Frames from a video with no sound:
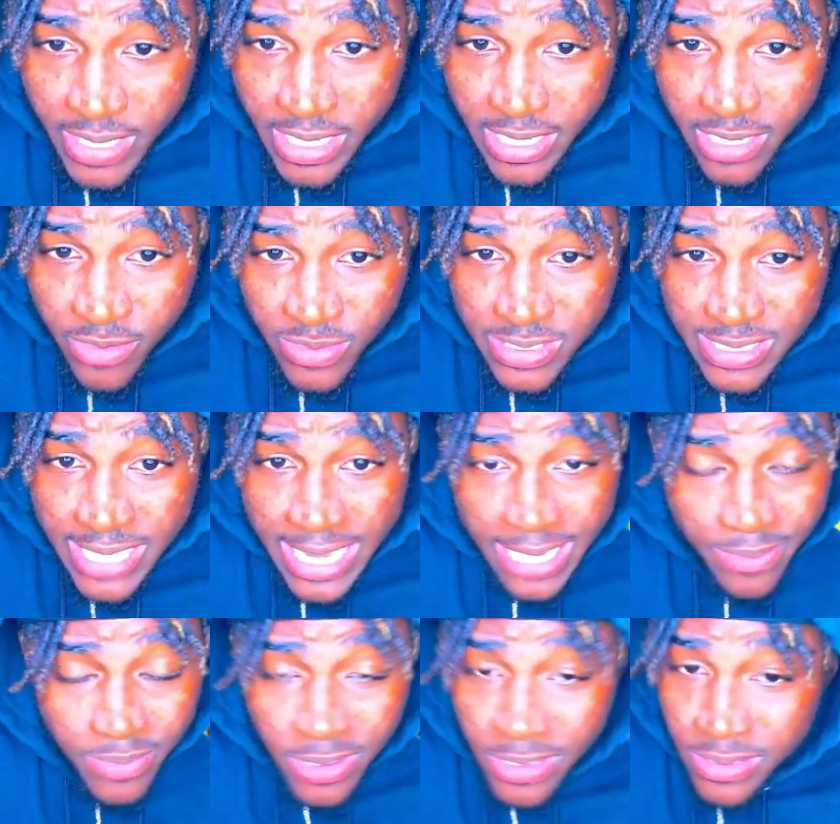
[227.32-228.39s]
hell was
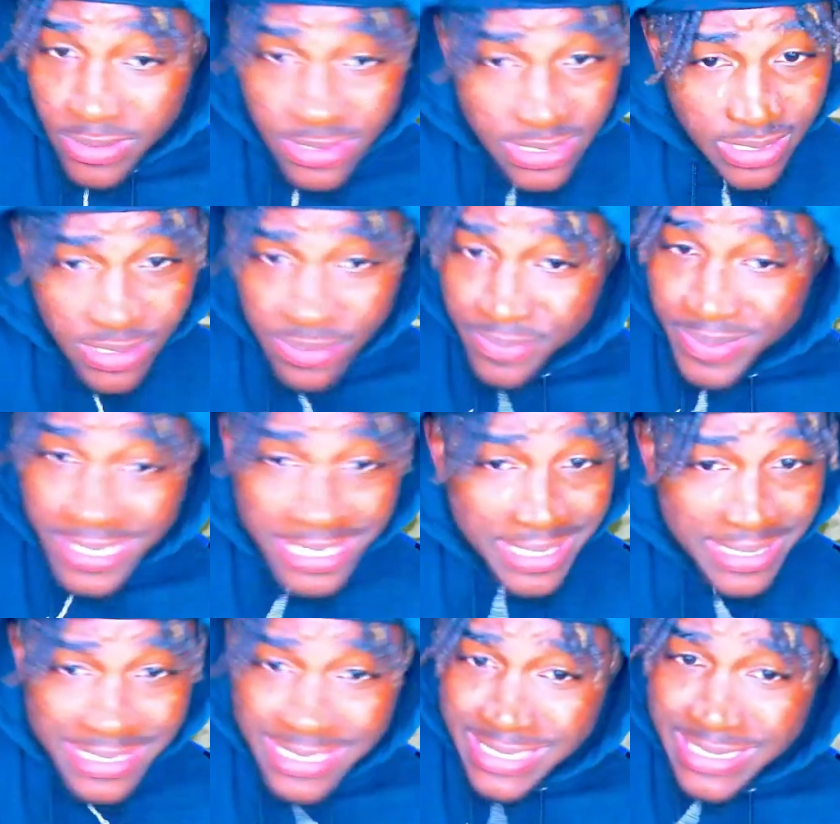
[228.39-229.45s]
that, bro? Play the.
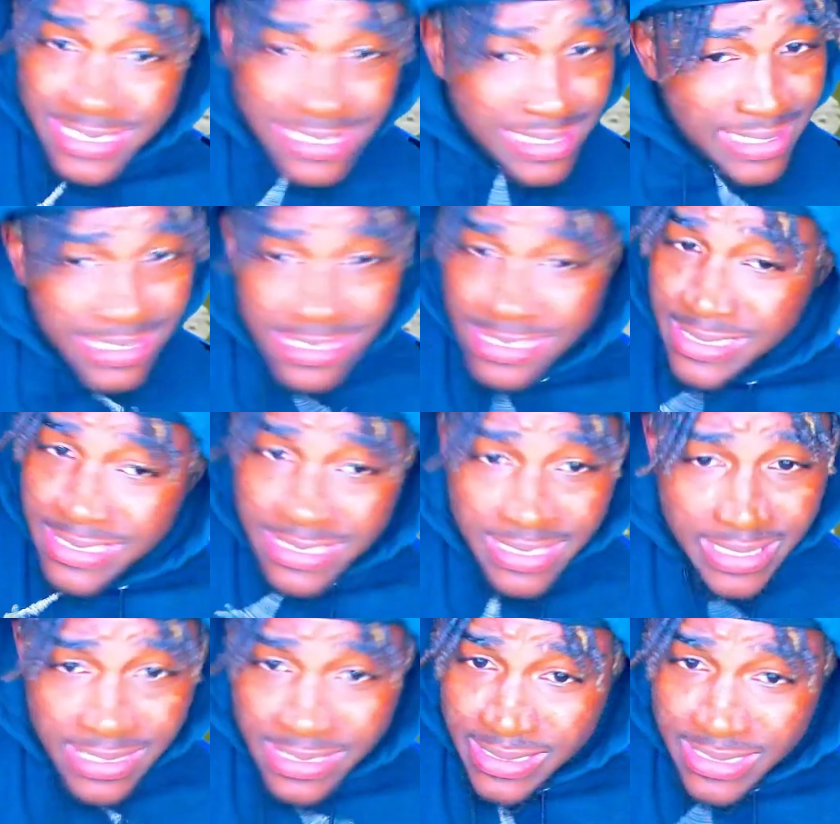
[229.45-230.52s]
This,
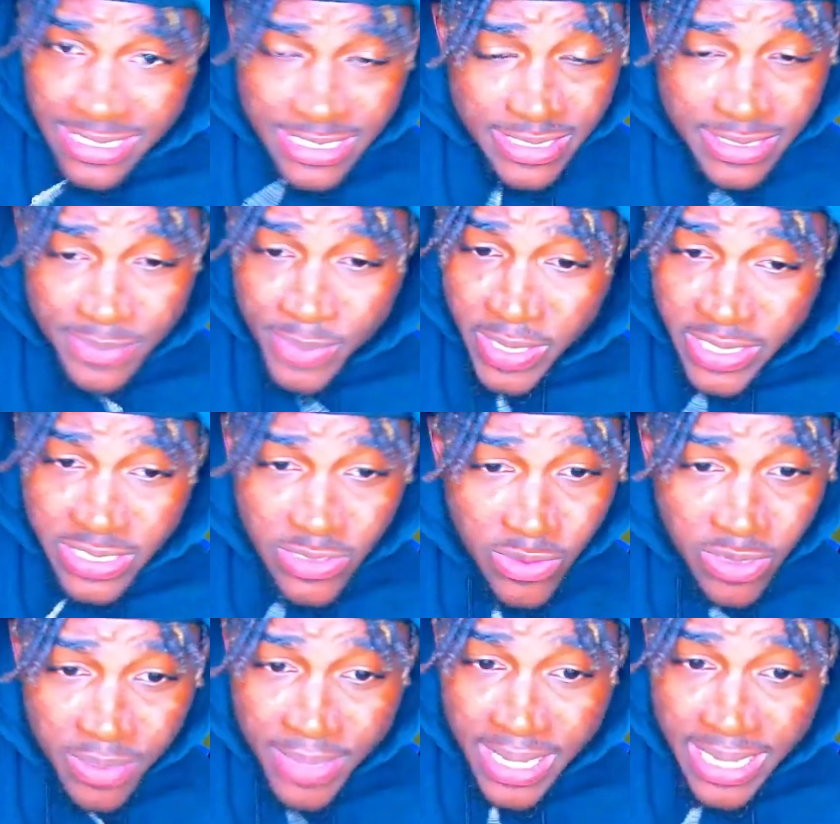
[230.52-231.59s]
this is pray this
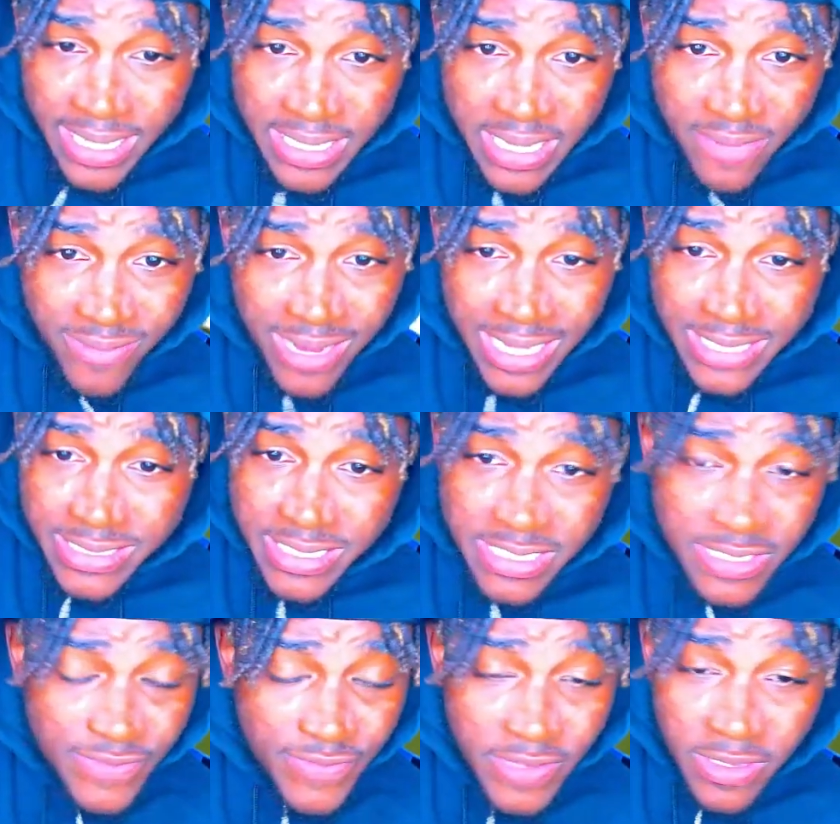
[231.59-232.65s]
quarterback ain't never got to touch
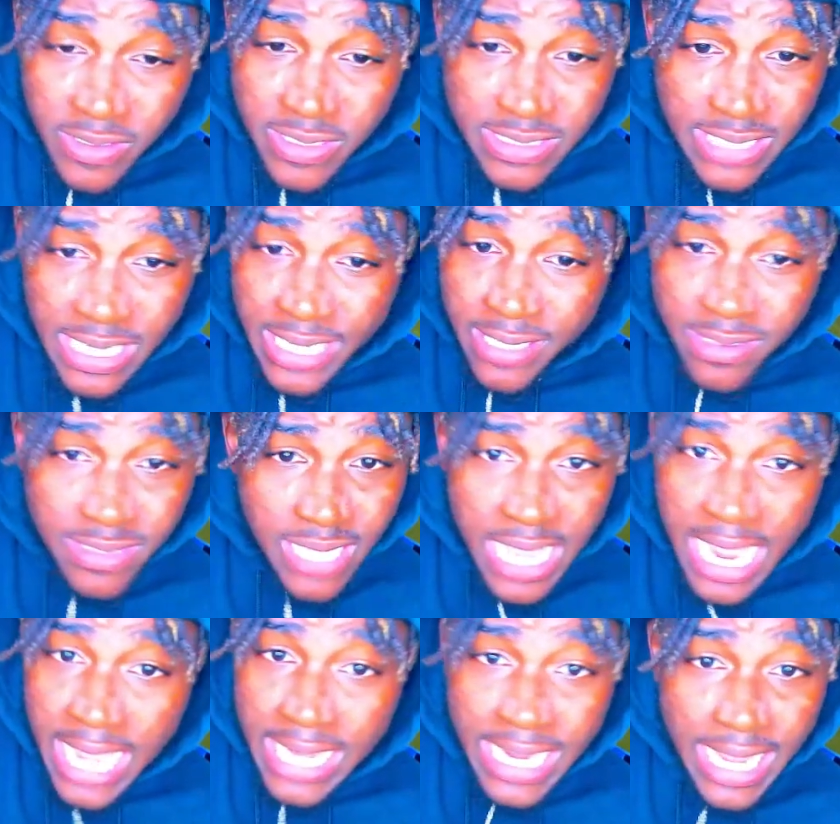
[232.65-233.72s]
the field. Cause I ain't gonna
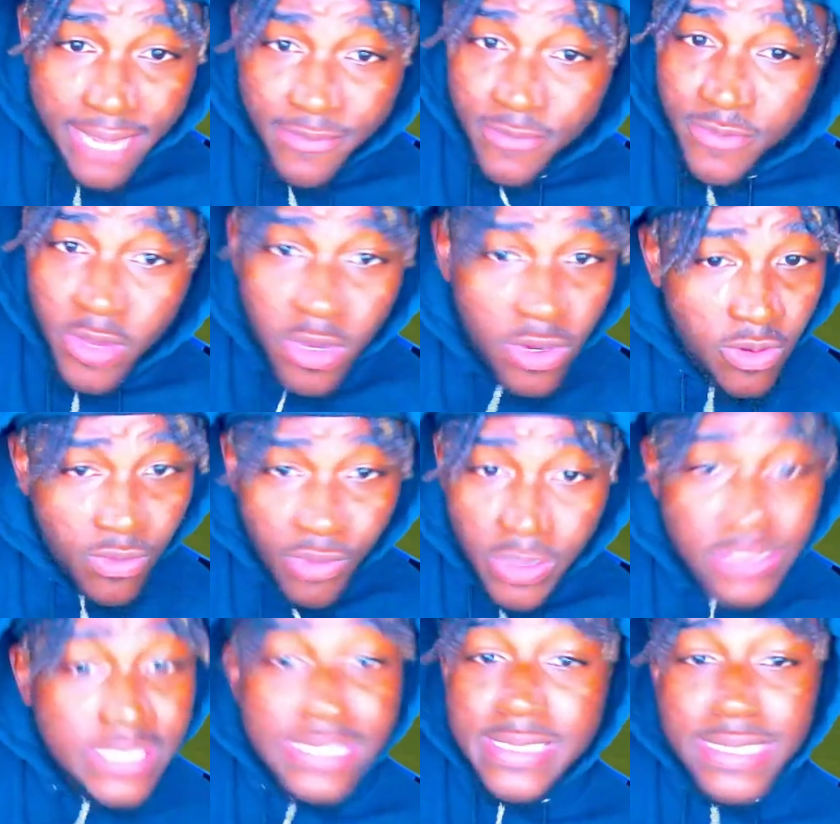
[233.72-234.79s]
lie, I'd have a whole
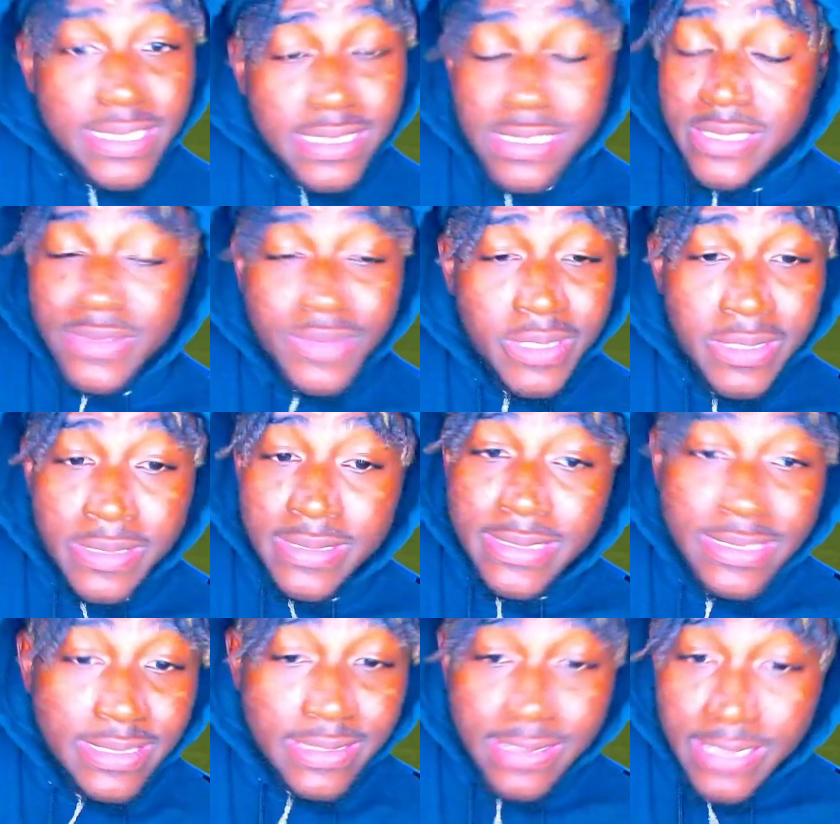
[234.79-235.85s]
roasting session on, bro. I
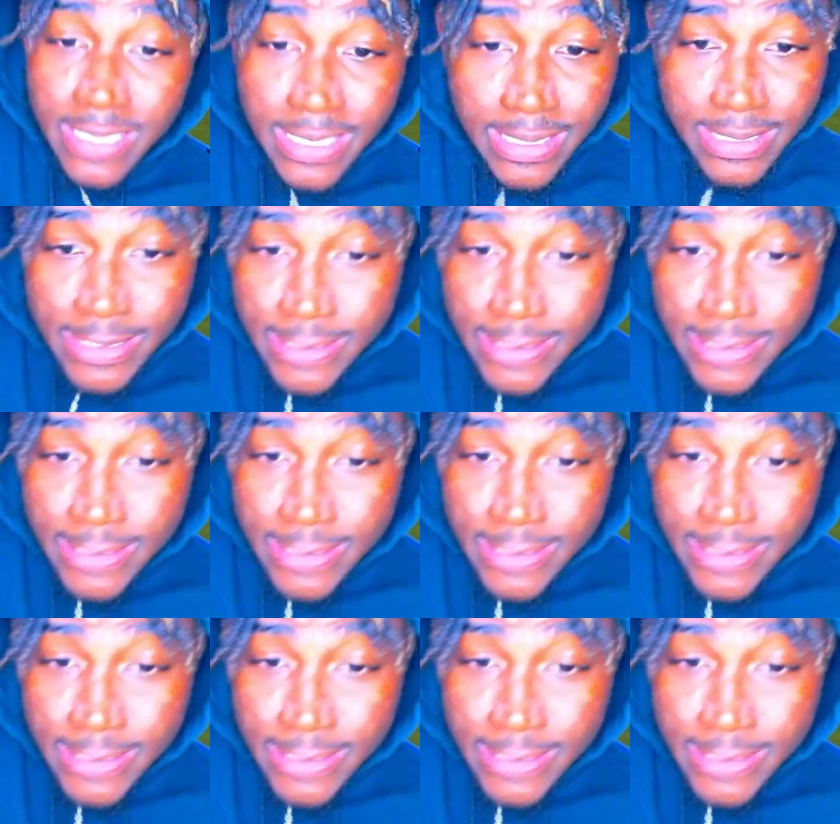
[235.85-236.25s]
ain't gonna lie.